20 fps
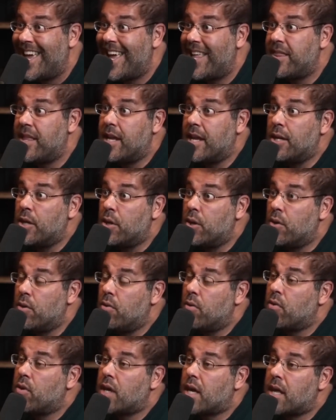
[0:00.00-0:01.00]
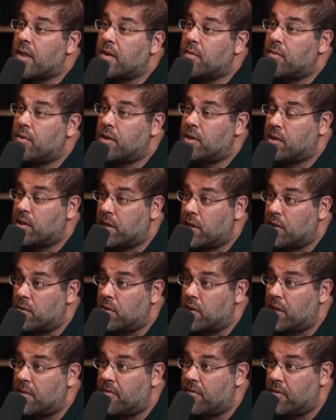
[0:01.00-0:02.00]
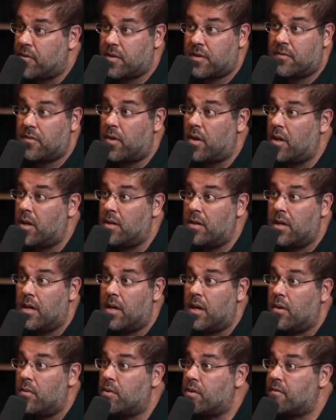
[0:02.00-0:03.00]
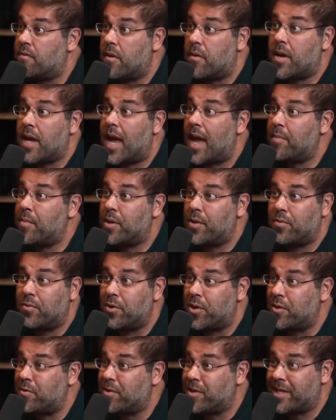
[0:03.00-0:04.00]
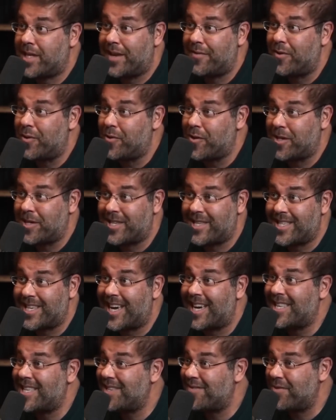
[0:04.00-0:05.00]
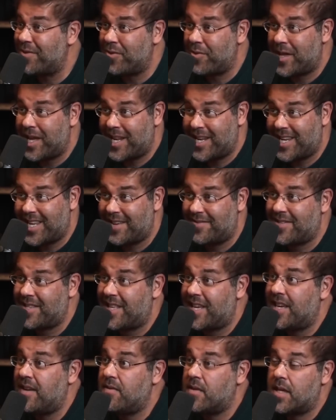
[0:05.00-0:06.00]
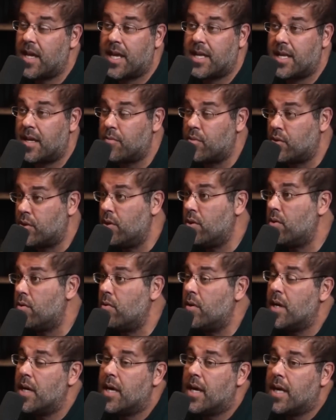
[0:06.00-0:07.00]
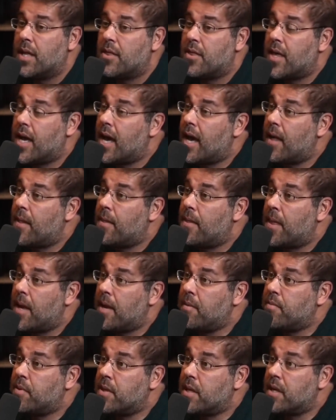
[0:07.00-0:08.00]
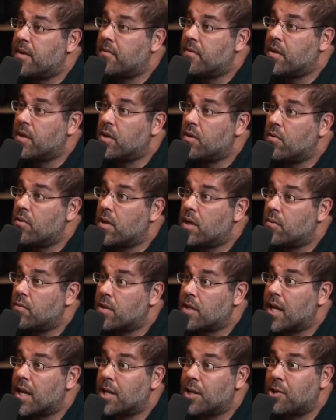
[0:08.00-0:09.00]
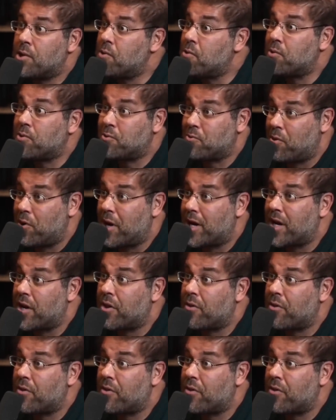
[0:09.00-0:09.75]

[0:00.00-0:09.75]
And they knew that the British leadership, first of all, was very happy to work with slaveholding societies, even though they didn't have slaves. And number two, that they believed the Union was getting too strong and